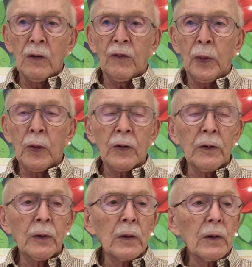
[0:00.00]

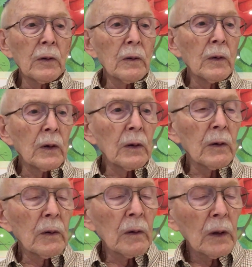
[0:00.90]
poetry
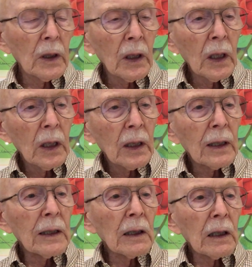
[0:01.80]
we're
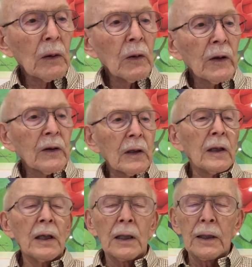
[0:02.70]
dealing with
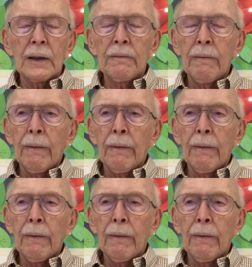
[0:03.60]
today.